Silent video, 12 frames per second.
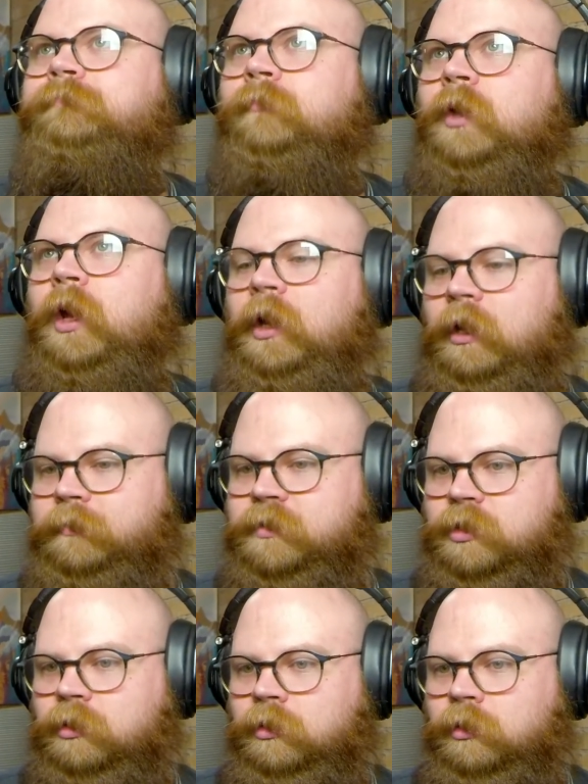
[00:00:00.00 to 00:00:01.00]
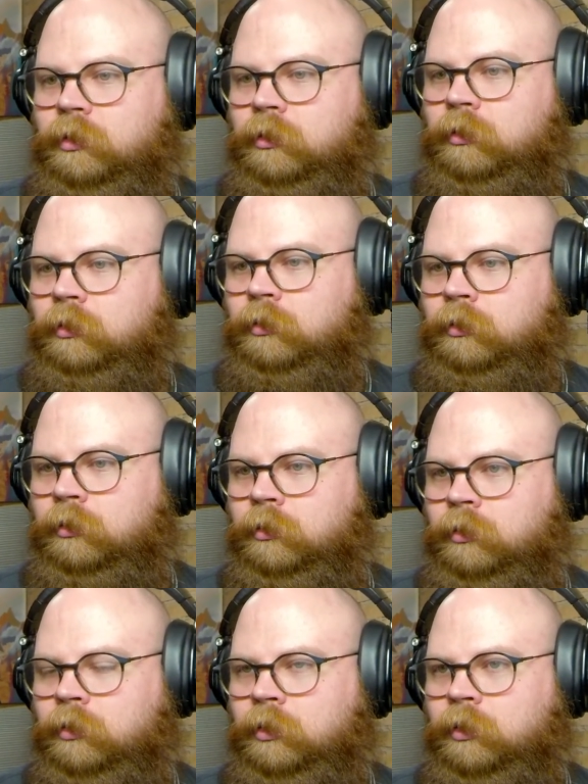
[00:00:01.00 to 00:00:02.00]
Hi, Hops.
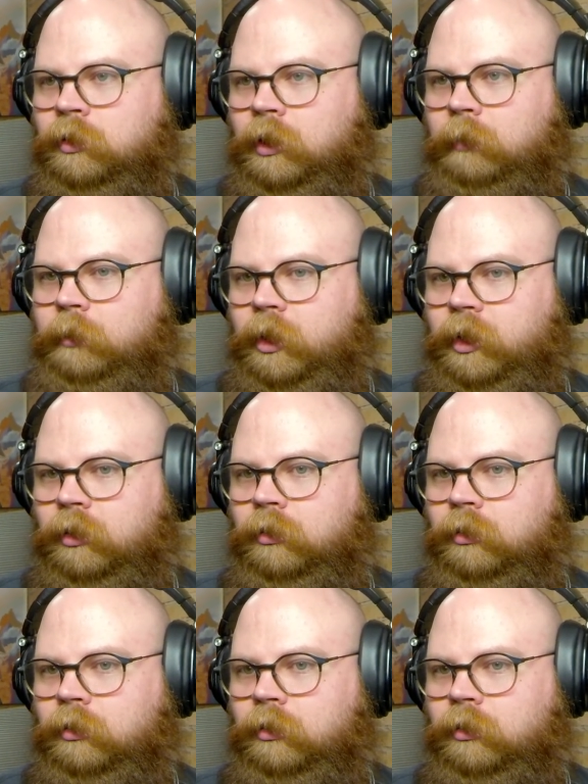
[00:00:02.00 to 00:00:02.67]
Hi, buddy.